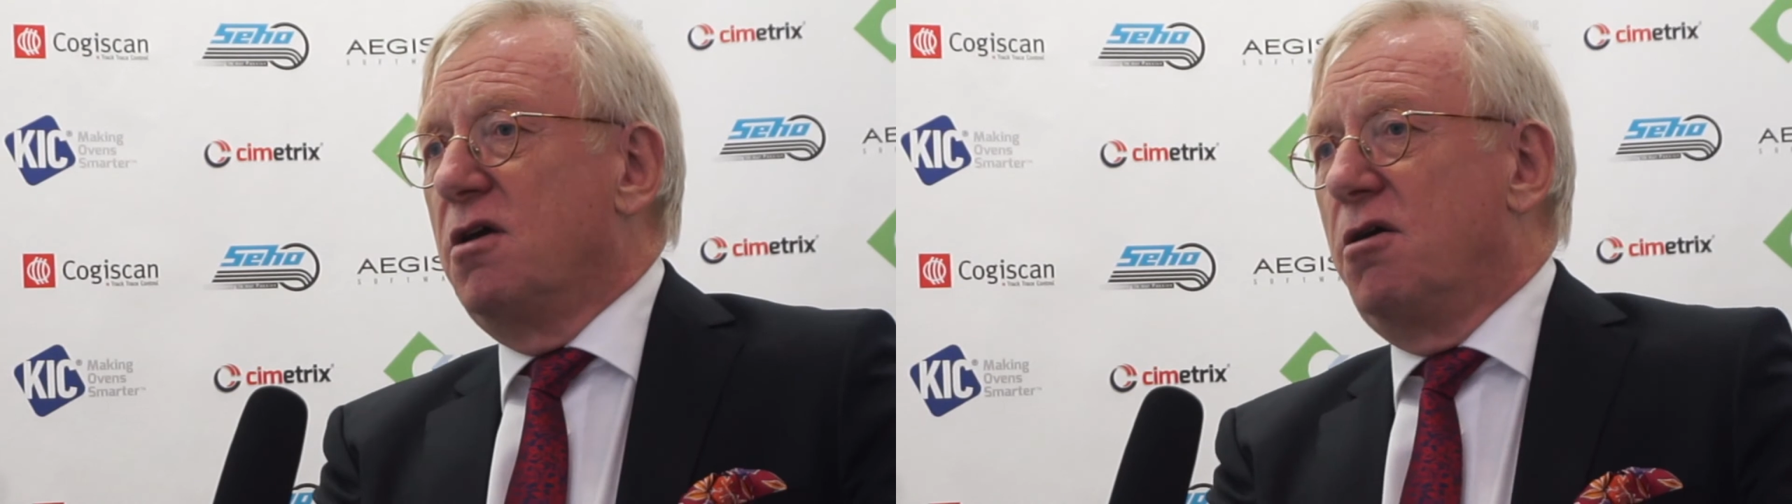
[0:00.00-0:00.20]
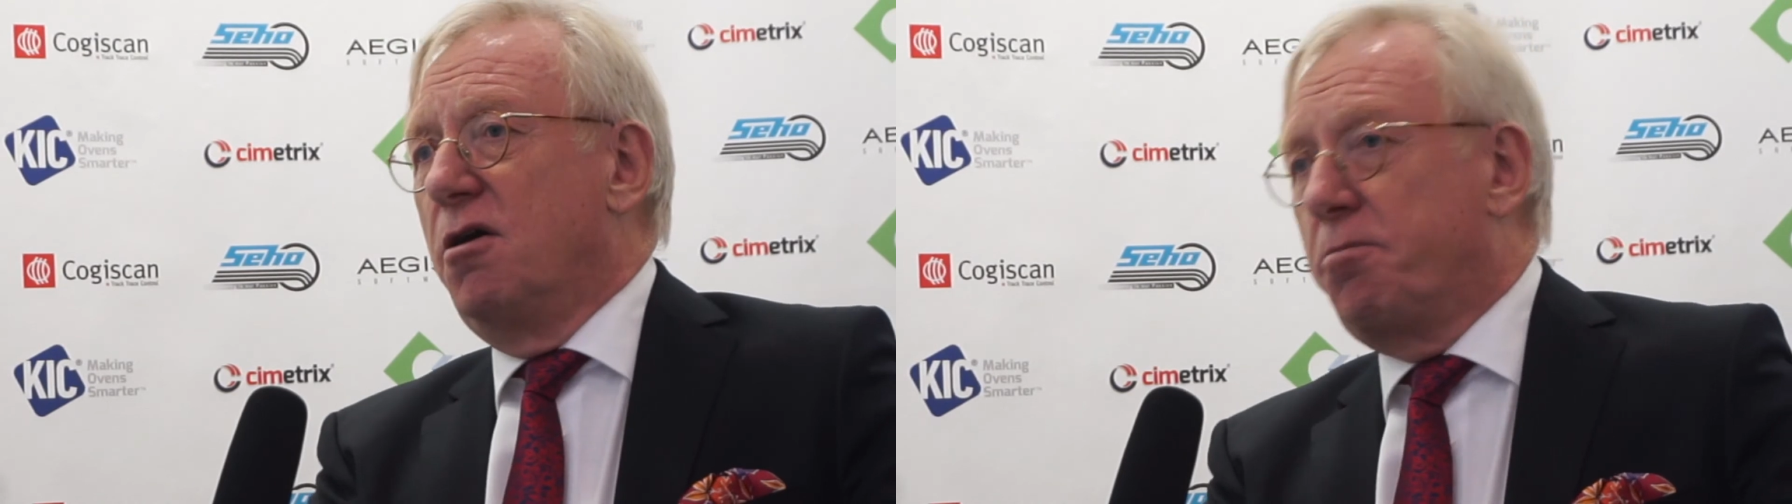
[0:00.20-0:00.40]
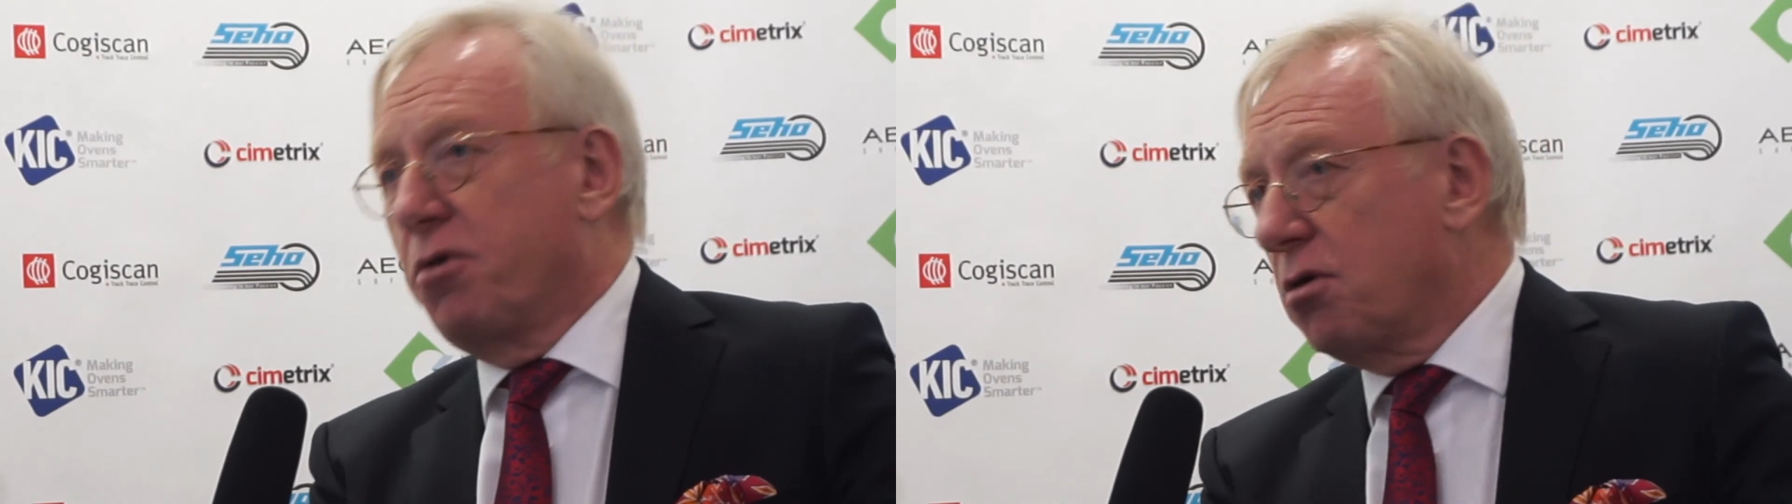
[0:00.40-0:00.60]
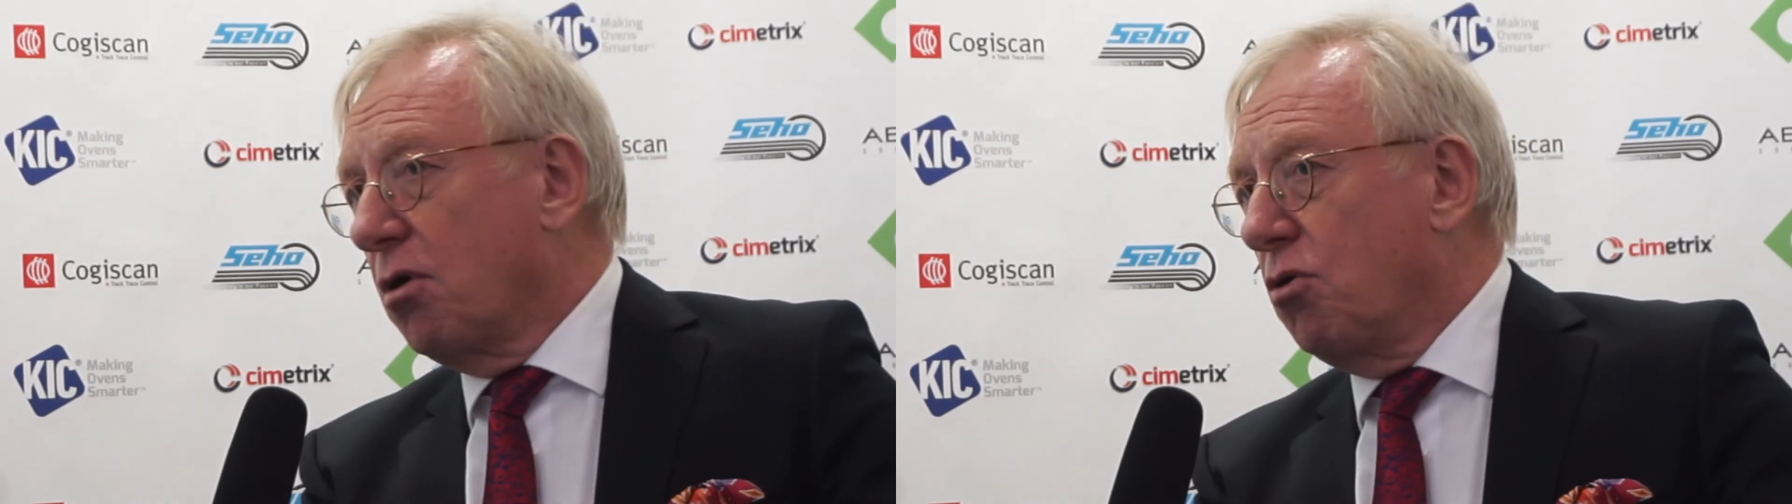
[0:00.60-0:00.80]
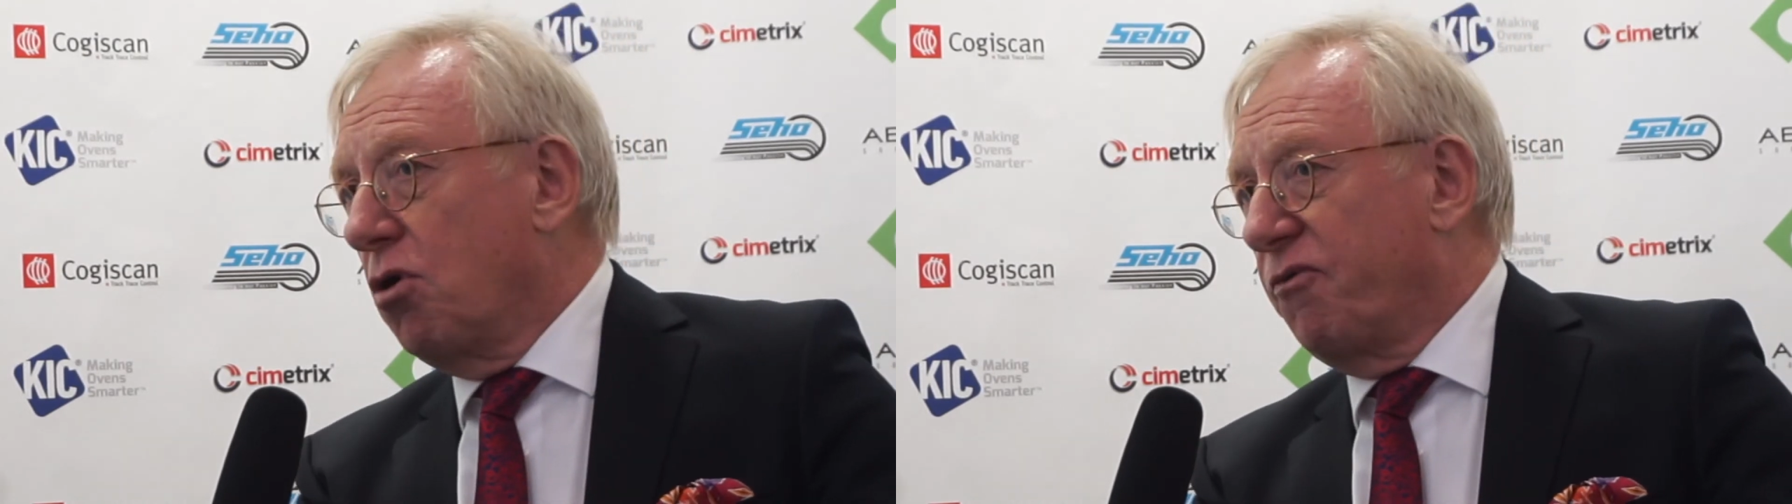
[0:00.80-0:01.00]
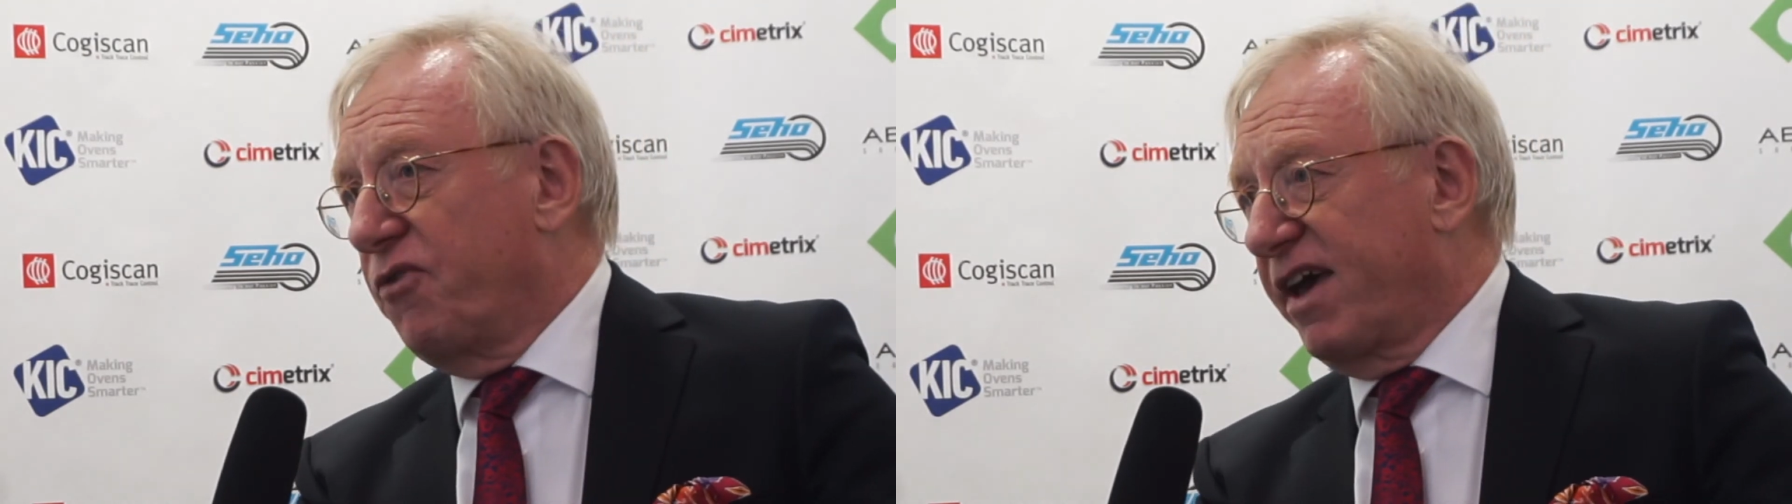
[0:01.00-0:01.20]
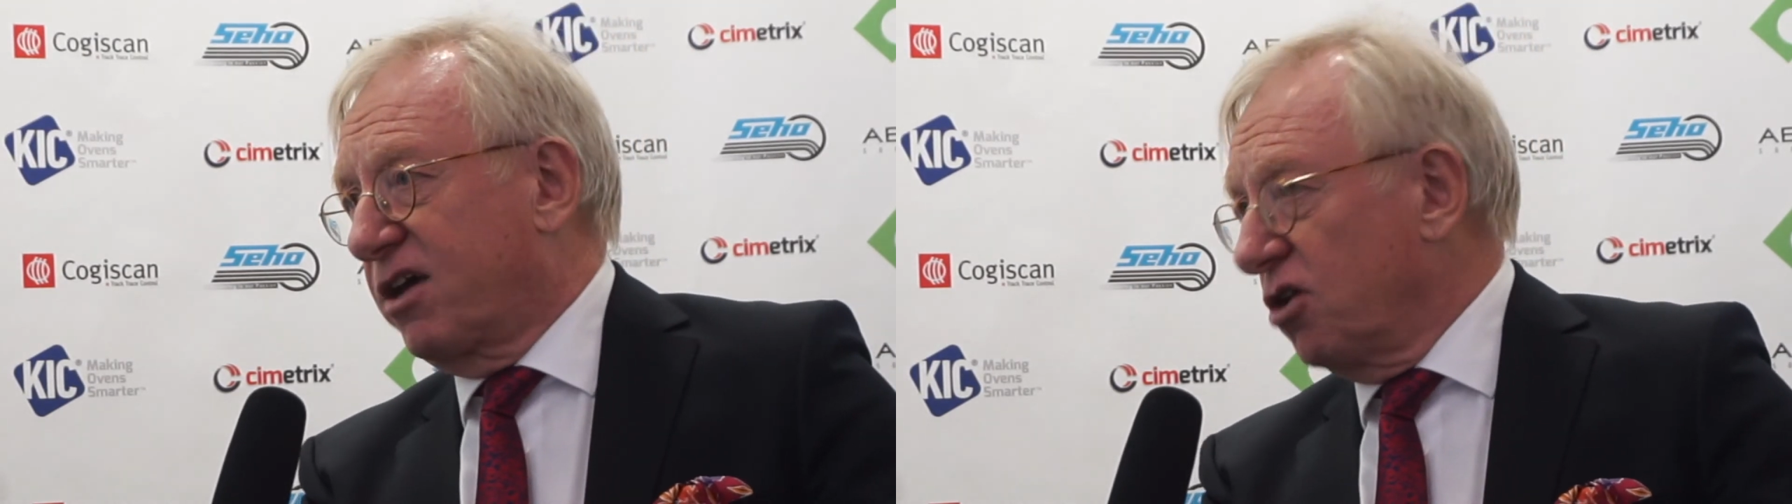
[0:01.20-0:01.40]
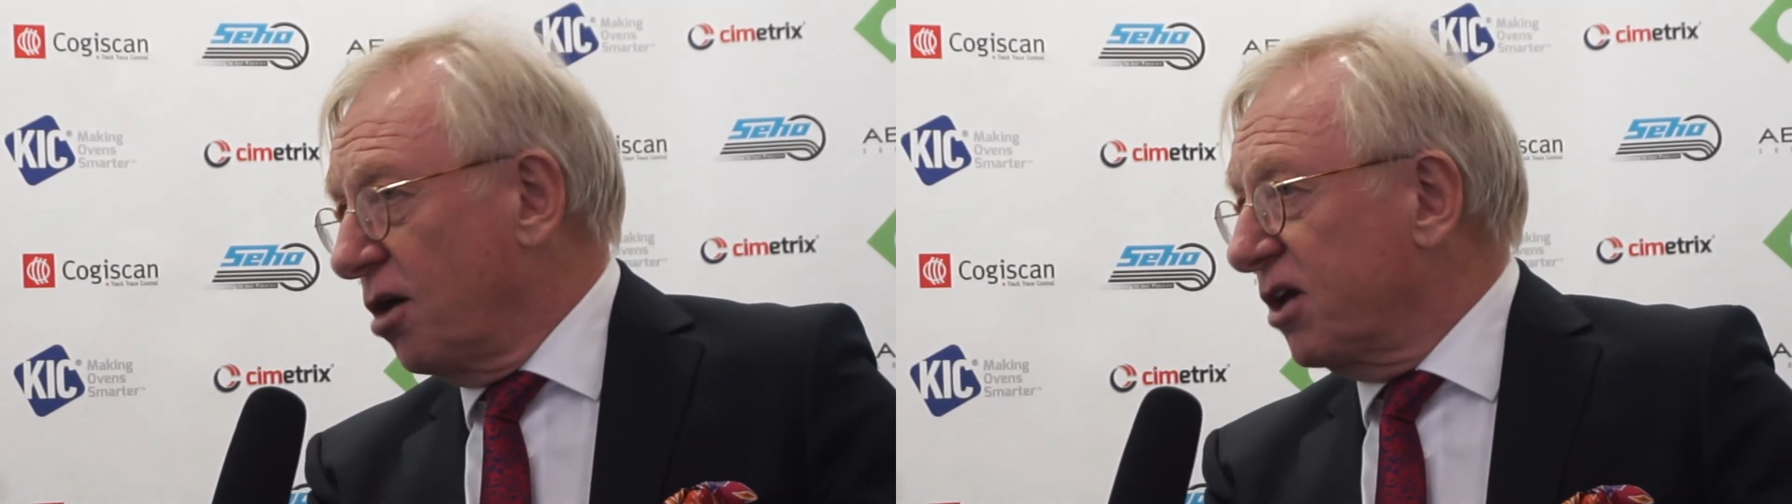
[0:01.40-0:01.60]
Bureau of
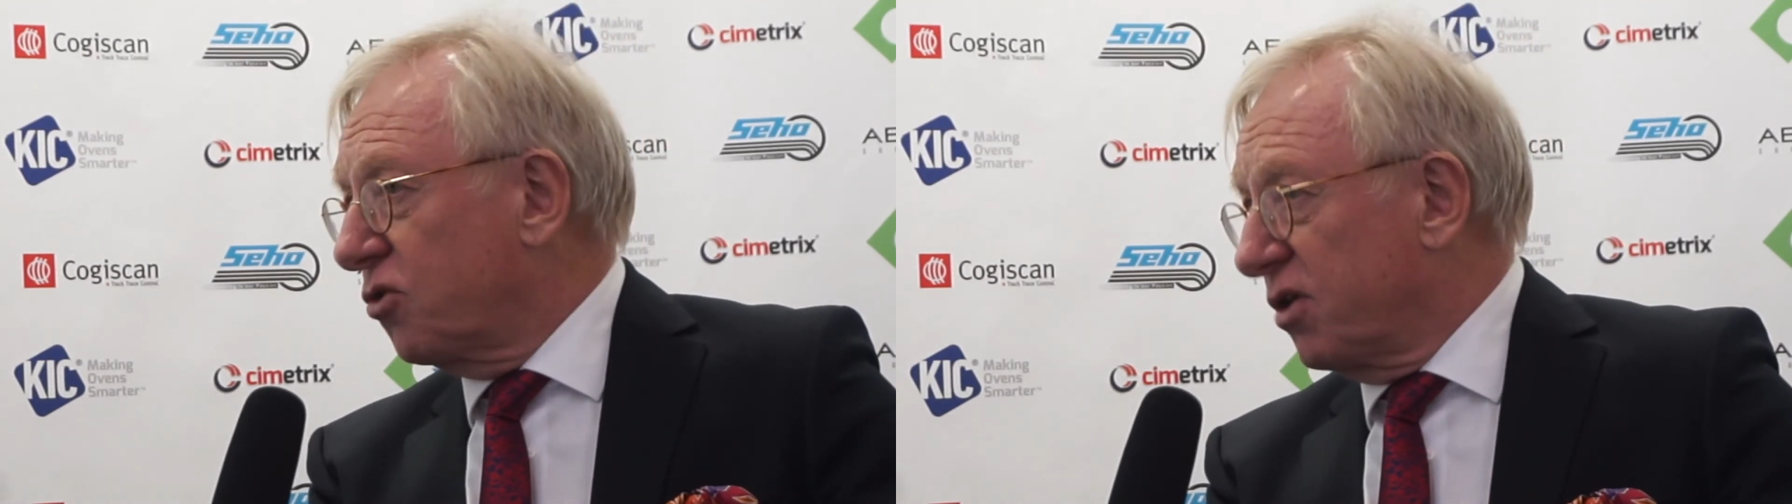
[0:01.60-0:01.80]
Economic